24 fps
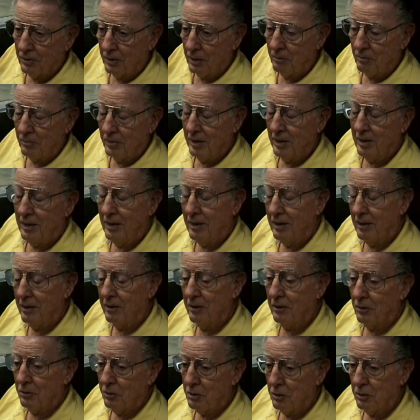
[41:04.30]
from the,
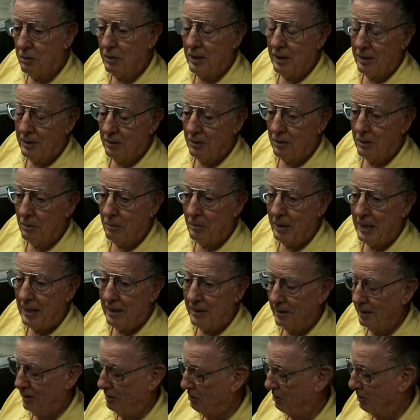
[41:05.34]
it'll turn into the
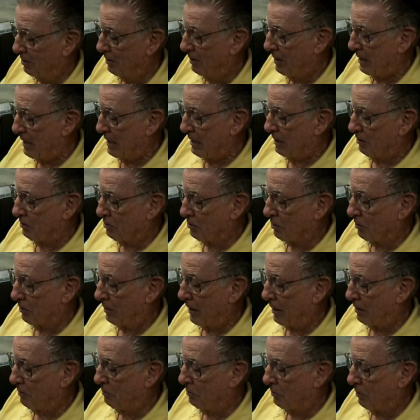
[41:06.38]
bad engine. So
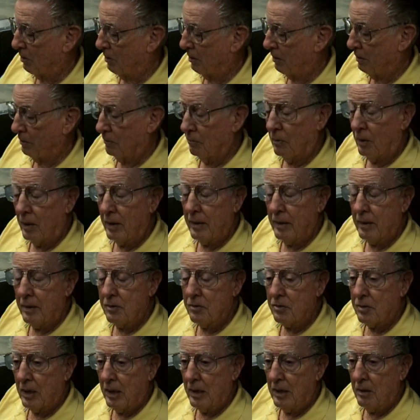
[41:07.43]
that's where why they
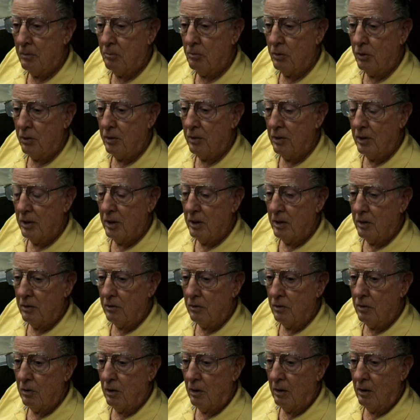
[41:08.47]
decided to put
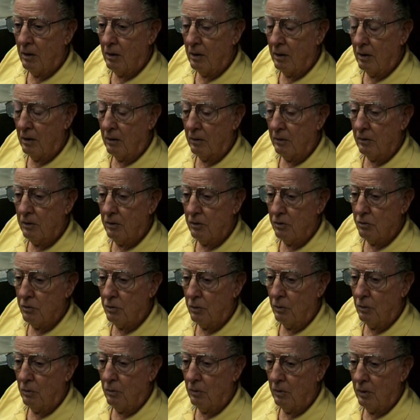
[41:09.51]
yaw
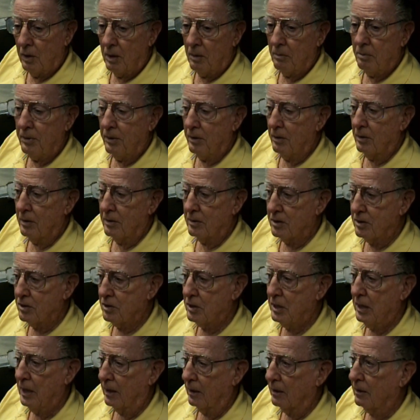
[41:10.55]
control up here on the
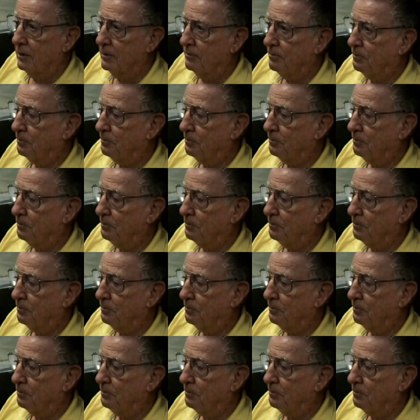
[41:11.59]
stick.